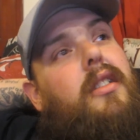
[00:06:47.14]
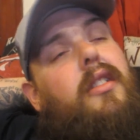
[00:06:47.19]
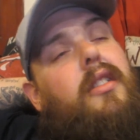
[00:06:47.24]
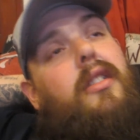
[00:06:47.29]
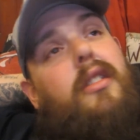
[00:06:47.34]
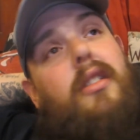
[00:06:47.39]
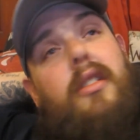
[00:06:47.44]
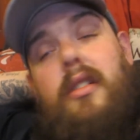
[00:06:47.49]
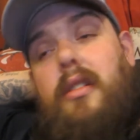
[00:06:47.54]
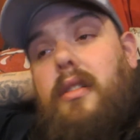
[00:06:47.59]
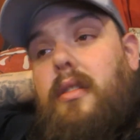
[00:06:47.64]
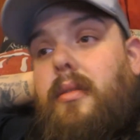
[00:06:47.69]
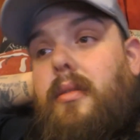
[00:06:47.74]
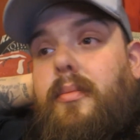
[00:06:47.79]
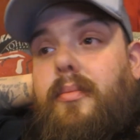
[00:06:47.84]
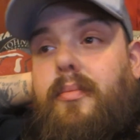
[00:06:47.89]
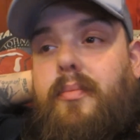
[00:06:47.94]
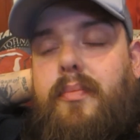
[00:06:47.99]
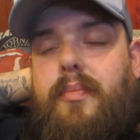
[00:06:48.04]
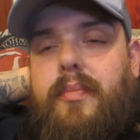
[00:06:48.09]

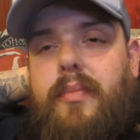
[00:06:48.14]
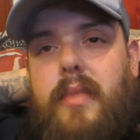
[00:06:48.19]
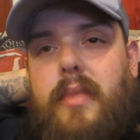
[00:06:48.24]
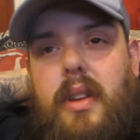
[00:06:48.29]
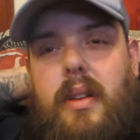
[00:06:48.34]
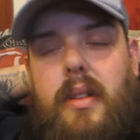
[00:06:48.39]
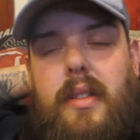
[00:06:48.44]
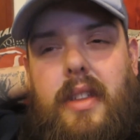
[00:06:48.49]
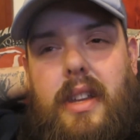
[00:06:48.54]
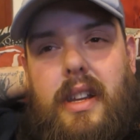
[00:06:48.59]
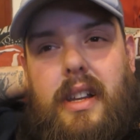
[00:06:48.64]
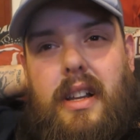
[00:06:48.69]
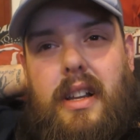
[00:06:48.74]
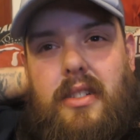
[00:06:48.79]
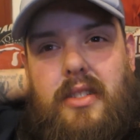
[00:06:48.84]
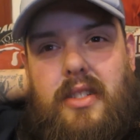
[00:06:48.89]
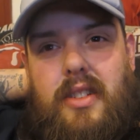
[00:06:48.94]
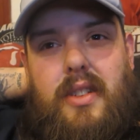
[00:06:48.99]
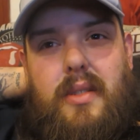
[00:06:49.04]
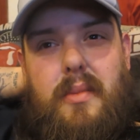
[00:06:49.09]
I think I'll
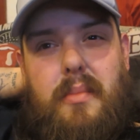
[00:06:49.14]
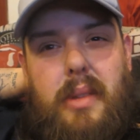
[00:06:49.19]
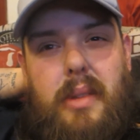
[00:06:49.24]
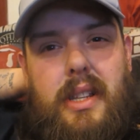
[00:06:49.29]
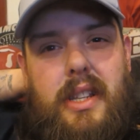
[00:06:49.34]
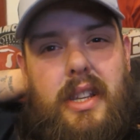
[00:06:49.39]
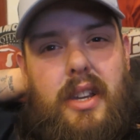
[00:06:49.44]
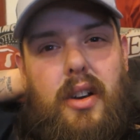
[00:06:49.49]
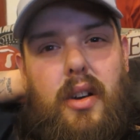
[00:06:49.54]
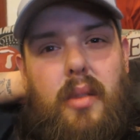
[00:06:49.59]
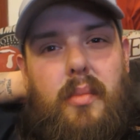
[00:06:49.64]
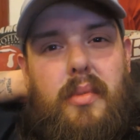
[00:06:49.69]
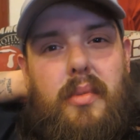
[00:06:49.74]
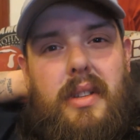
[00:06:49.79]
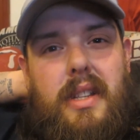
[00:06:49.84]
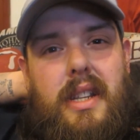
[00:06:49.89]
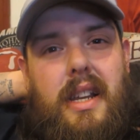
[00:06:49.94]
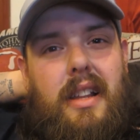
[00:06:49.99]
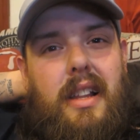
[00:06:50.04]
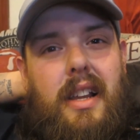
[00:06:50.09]
just split it up
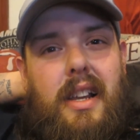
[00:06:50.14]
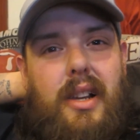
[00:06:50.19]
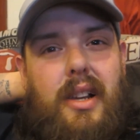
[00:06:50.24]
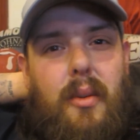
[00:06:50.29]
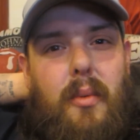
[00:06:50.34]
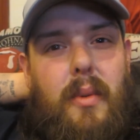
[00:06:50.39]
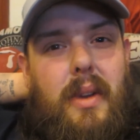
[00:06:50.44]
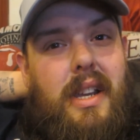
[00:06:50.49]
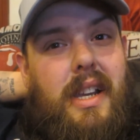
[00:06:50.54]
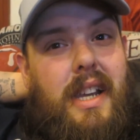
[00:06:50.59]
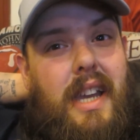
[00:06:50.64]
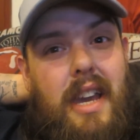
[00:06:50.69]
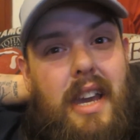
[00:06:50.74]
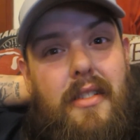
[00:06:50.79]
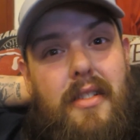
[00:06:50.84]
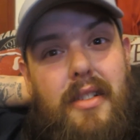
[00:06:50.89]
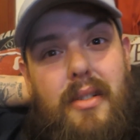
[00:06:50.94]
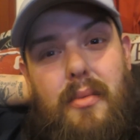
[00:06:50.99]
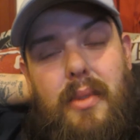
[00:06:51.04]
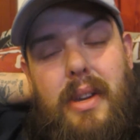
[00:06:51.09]
and take like a week
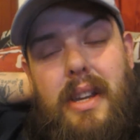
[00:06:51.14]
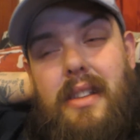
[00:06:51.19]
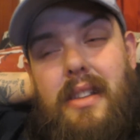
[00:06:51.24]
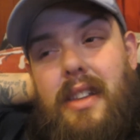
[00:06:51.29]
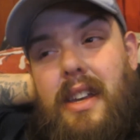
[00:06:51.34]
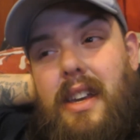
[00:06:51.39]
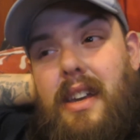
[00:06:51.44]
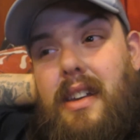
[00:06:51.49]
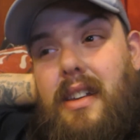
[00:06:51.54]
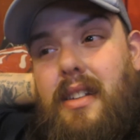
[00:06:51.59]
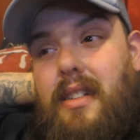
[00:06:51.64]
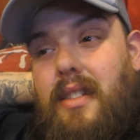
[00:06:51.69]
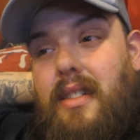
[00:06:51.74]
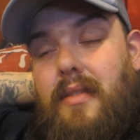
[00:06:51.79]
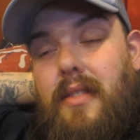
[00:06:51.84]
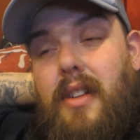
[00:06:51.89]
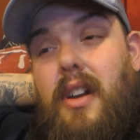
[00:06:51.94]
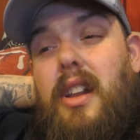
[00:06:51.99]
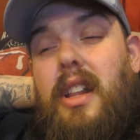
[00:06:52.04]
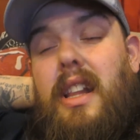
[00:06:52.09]
here and a week there.
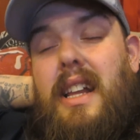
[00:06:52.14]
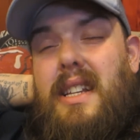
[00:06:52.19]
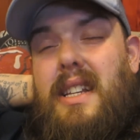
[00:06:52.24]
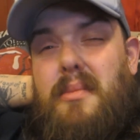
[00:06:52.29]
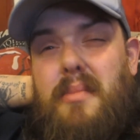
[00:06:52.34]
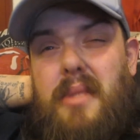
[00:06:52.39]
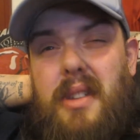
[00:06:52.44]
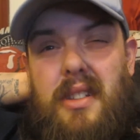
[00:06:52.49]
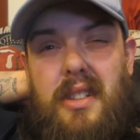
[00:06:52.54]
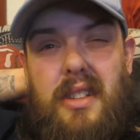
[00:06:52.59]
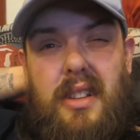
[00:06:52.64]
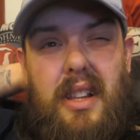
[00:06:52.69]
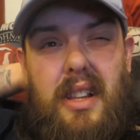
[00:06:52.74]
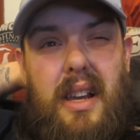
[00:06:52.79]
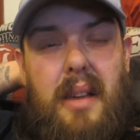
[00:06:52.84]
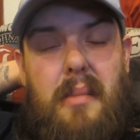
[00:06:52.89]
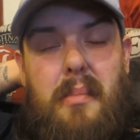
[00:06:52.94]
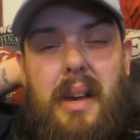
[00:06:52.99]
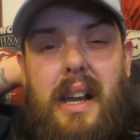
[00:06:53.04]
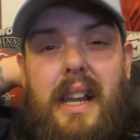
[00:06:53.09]
They've got to last me until
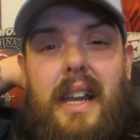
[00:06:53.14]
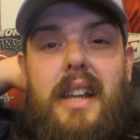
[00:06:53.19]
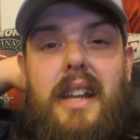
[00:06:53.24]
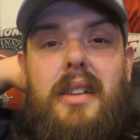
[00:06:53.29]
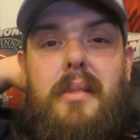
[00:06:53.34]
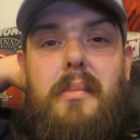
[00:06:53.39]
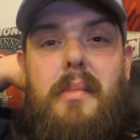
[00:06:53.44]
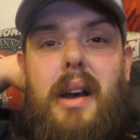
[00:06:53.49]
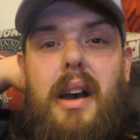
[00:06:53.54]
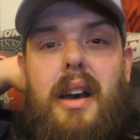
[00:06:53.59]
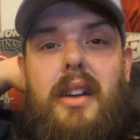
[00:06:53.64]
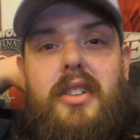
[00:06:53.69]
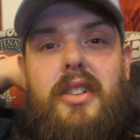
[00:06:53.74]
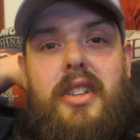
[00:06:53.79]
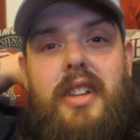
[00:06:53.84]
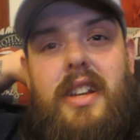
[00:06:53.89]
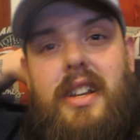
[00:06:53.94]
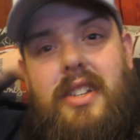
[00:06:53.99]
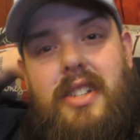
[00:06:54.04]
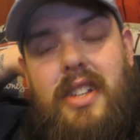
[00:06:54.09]
like back end of March
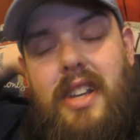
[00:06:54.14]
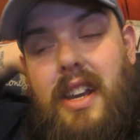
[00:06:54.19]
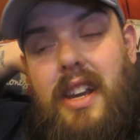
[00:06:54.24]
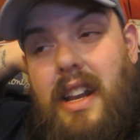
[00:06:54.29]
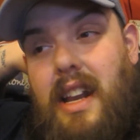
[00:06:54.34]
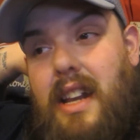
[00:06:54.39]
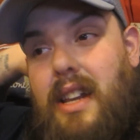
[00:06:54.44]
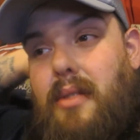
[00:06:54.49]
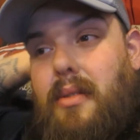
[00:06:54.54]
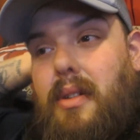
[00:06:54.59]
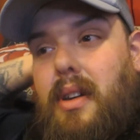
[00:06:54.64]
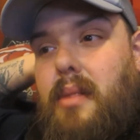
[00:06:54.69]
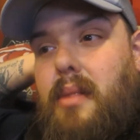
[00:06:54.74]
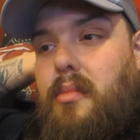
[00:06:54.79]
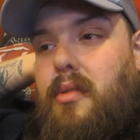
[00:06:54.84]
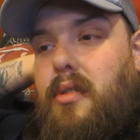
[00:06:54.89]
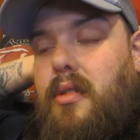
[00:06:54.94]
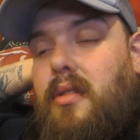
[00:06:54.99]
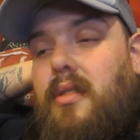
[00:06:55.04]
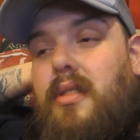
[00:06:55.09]
next year anyway,
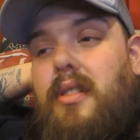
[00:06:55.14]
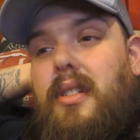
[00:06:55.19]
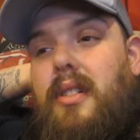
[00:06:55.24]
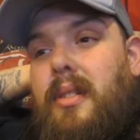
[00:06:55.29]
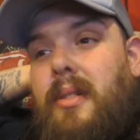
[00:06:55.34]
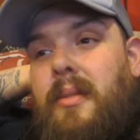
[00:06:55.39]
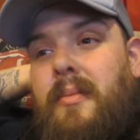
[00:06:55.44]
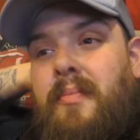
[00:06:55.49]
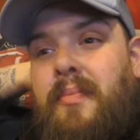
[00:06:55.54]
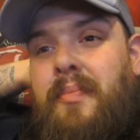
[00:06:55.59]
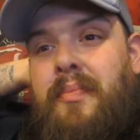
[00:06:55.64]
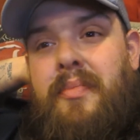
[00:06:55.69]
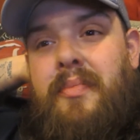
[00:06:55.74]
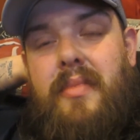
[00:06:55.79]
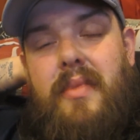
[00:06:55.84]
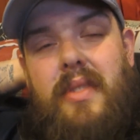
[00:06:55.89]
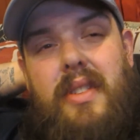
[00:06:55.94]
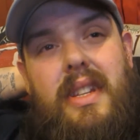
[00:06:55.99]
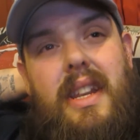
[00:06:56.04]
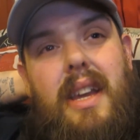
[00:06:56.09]
but
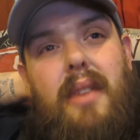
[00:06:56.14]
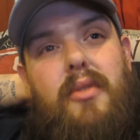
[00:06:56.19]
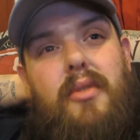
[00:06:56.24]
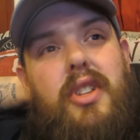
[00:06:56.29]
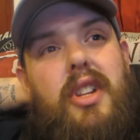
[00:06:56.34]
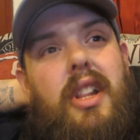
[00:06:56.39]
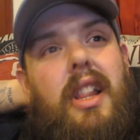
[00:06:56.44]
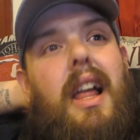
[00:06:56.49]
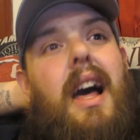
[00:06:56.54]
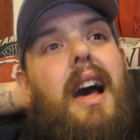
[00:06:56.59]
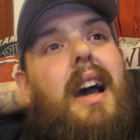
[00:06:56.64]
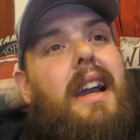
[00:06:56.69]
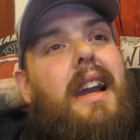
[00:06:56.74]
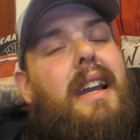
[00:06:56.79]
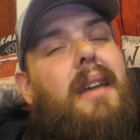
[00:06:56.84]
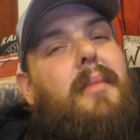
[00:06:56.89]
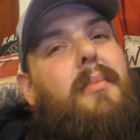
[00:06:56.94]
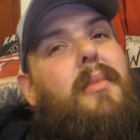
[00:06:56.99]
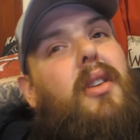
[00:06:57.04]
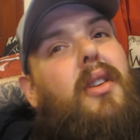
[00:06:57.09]
it's now July.
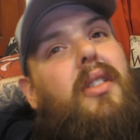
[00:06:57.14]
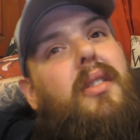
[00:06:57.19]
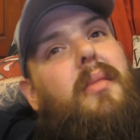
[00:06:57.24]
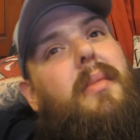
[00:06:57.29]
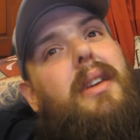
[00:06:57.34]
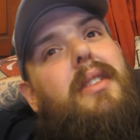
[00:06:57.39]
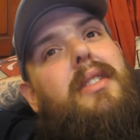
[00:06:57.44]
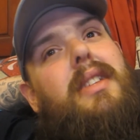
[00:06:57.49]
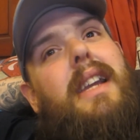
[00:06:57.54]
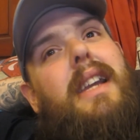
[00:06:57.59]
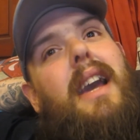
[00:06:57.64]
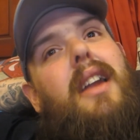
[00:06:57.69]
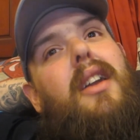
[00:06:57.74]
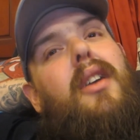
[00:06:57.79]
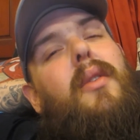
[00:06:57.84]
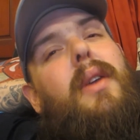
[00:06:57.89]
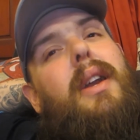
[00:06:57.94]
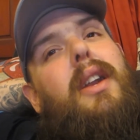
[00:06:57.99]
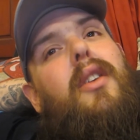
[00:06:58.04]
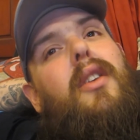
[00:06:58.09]
I'm not going to be able to get
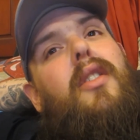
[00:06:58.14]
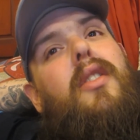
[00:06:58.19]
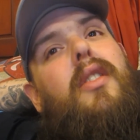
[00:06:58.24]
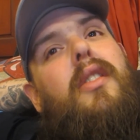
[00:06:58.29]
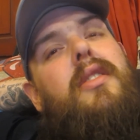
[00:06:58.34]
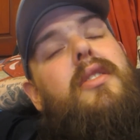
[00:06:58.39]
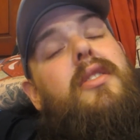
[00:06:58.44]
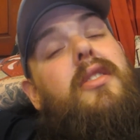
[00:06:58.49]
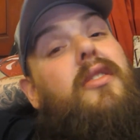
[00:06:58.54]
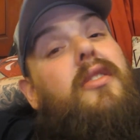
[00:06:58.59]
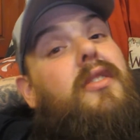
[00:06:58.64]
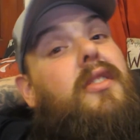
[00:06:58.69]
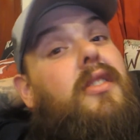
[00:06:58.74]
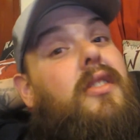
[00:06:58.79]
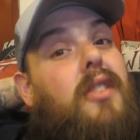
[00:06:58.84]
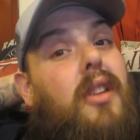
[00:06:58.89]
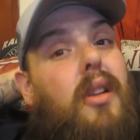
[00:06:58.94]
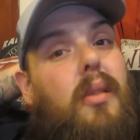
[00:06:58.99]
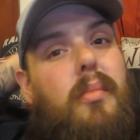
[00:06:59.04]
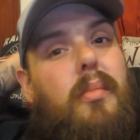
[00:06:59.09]
out in August because
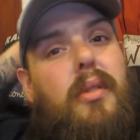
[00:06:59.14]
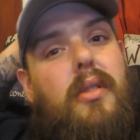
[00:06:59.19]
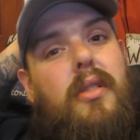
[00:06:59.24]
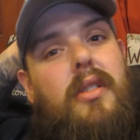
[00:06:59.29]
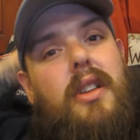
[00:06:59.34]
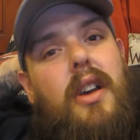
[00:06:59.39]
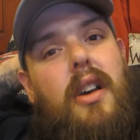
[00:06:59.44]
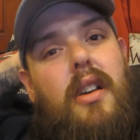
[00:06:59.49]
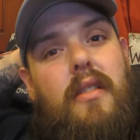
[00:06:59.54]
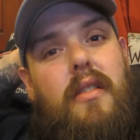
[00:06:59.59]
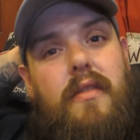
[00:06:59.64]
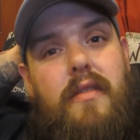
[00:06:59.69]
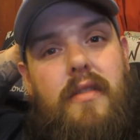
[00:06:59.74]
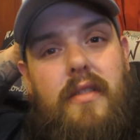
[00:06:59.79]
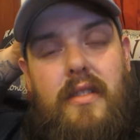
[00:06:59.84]
it's all booked off.